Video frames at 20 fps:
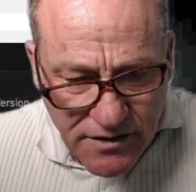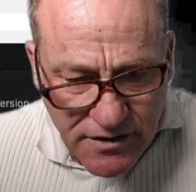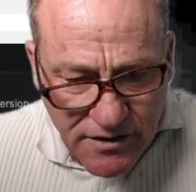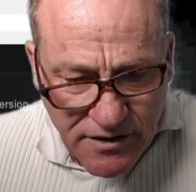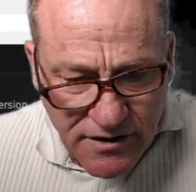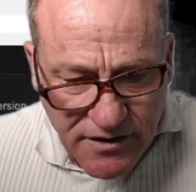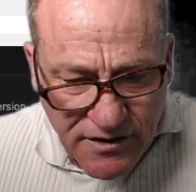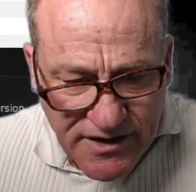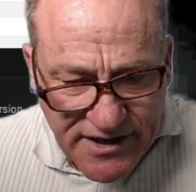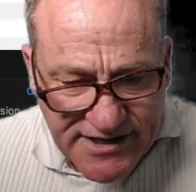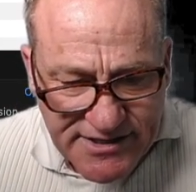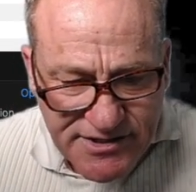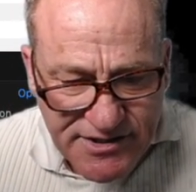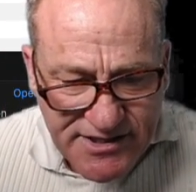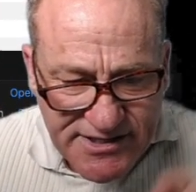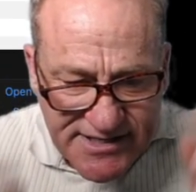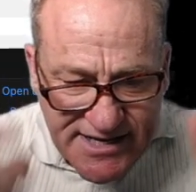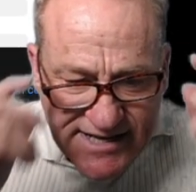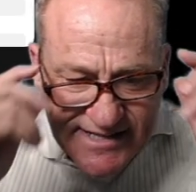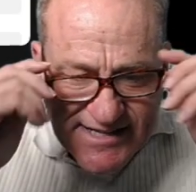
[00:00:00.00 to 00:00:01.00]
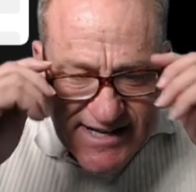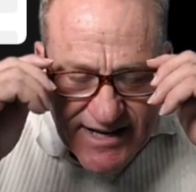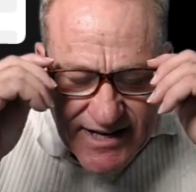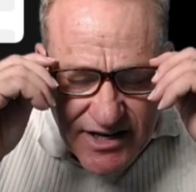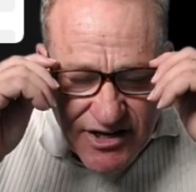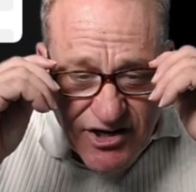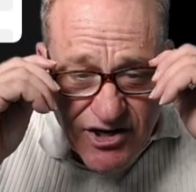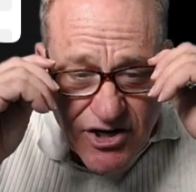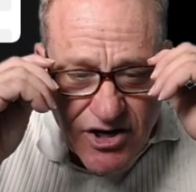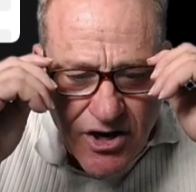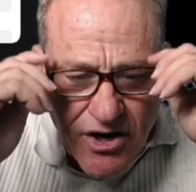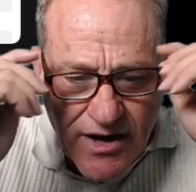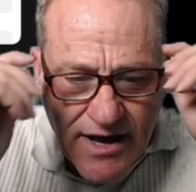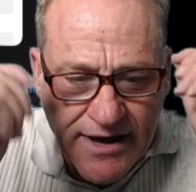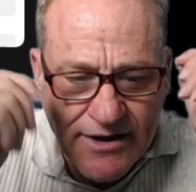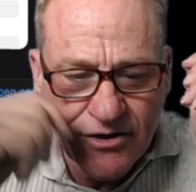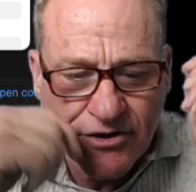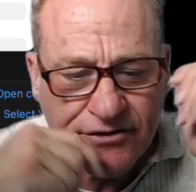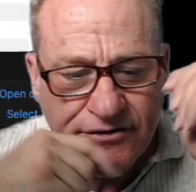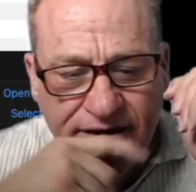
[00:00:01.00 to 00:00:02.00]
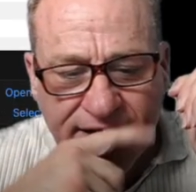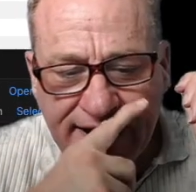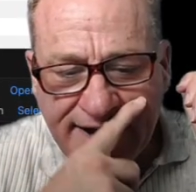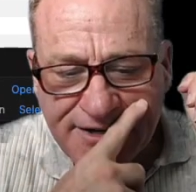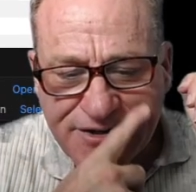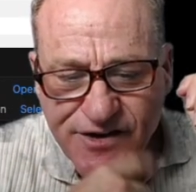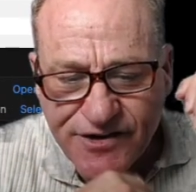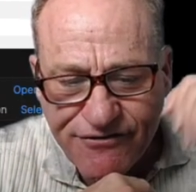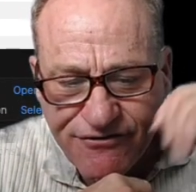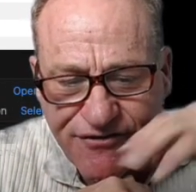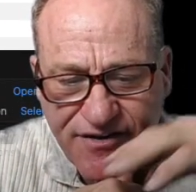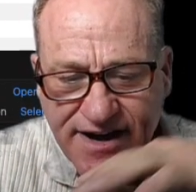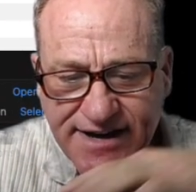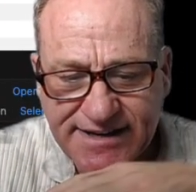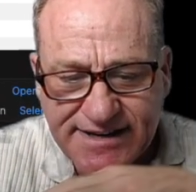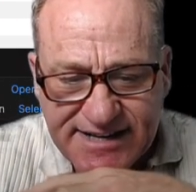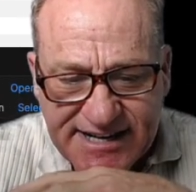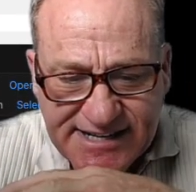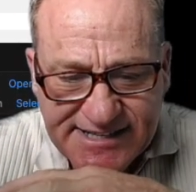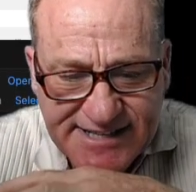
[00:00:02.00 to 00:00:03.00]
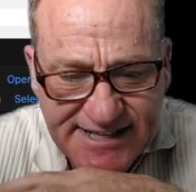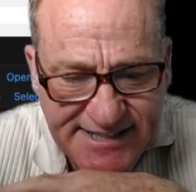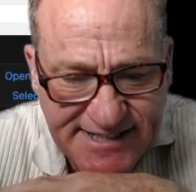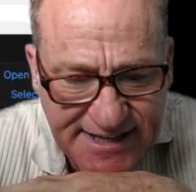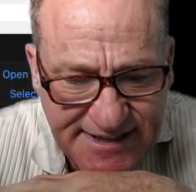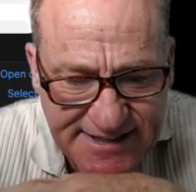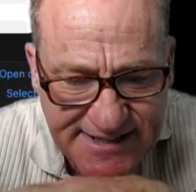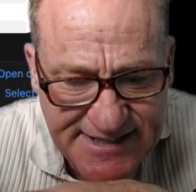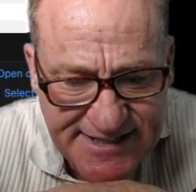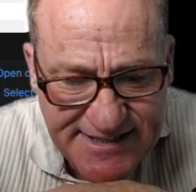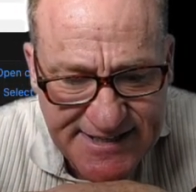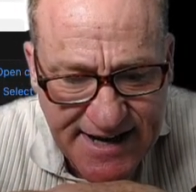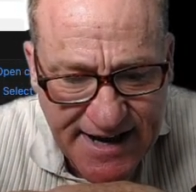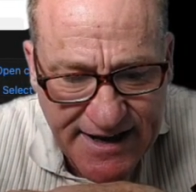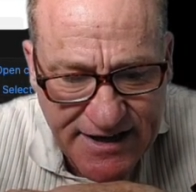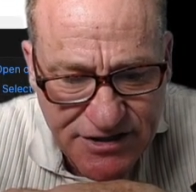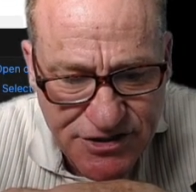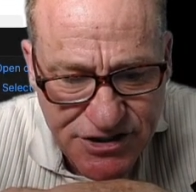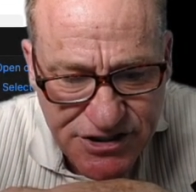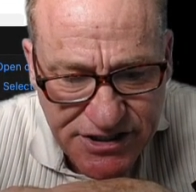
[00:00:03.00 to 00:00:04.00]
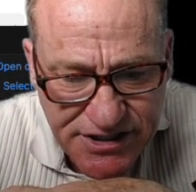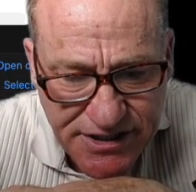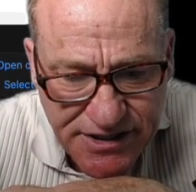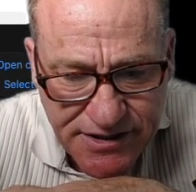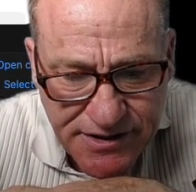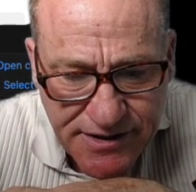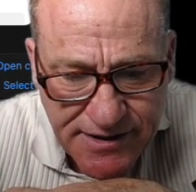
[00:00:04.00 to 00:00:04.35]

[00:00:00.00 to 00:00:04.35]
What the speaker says: Okay, so in this case I couldn't actually find it because it's in the style sheet.